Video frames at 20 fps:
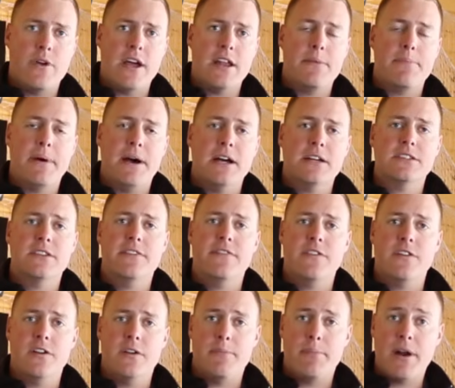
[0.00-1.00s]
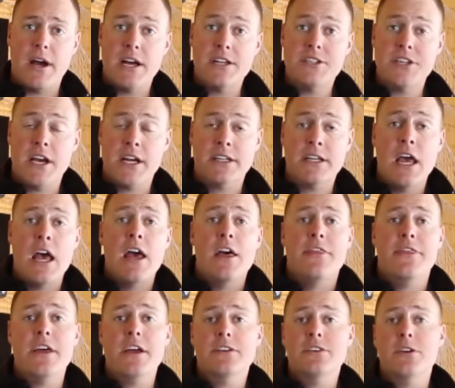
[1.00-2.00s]
right epoxy for your project.
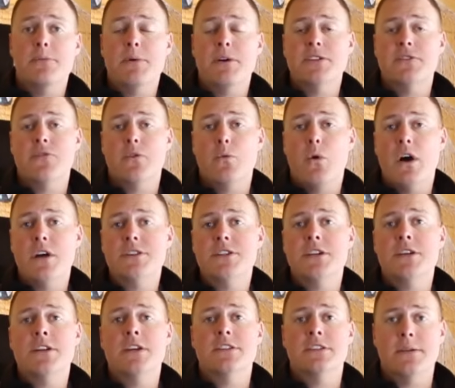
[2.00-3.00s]
Thanks so much for watching.